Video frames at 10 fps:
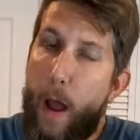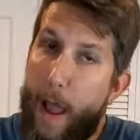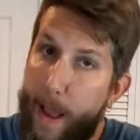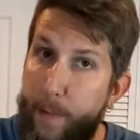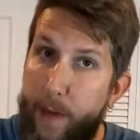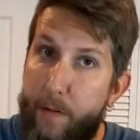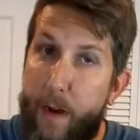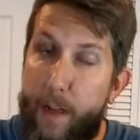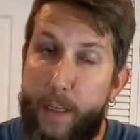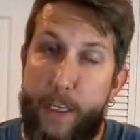And I'm getting
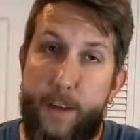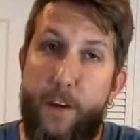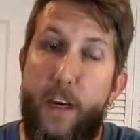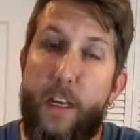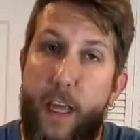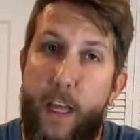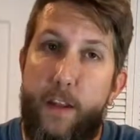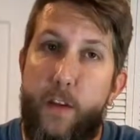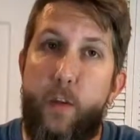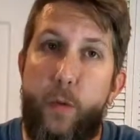ready to leave again
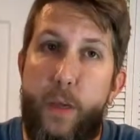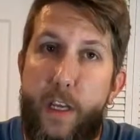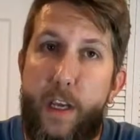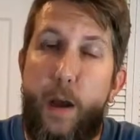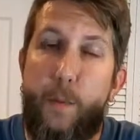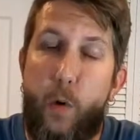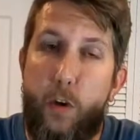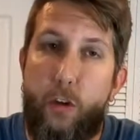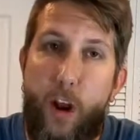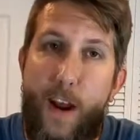this week. I'm going
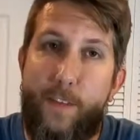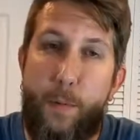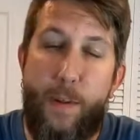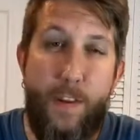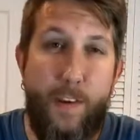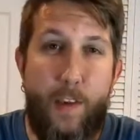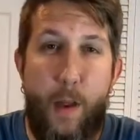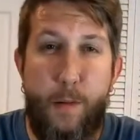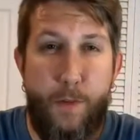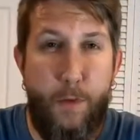to travel, but this
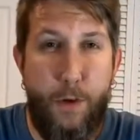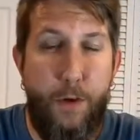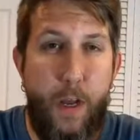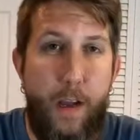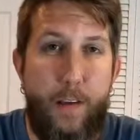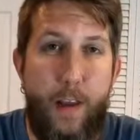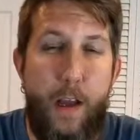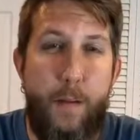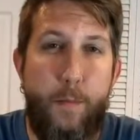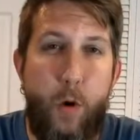time it's for you guys. I
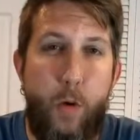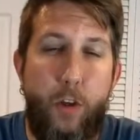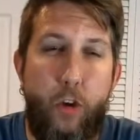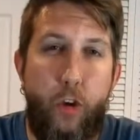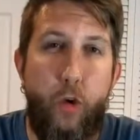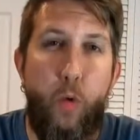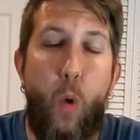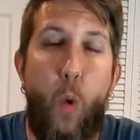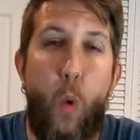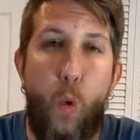am going to
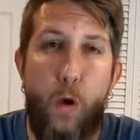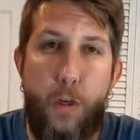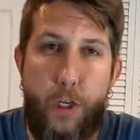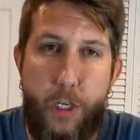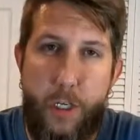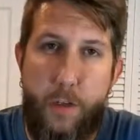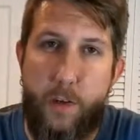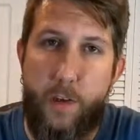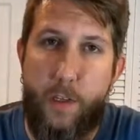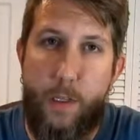
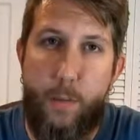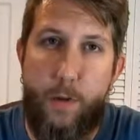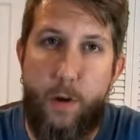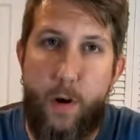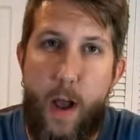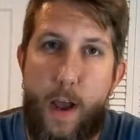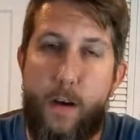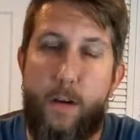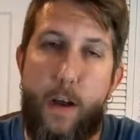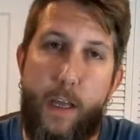Origins in Columbus,
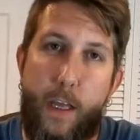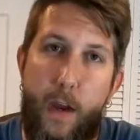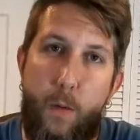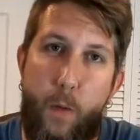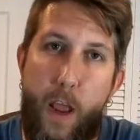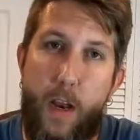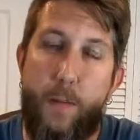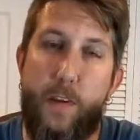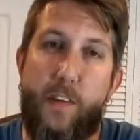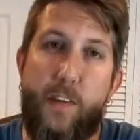Ohio. I cannot wait. I'm
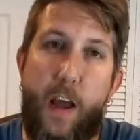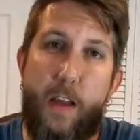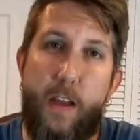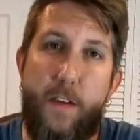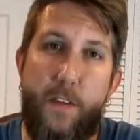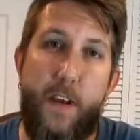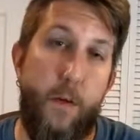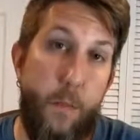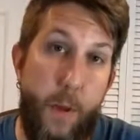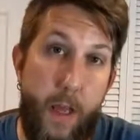excited. I've never
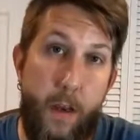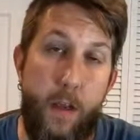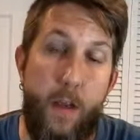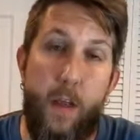been.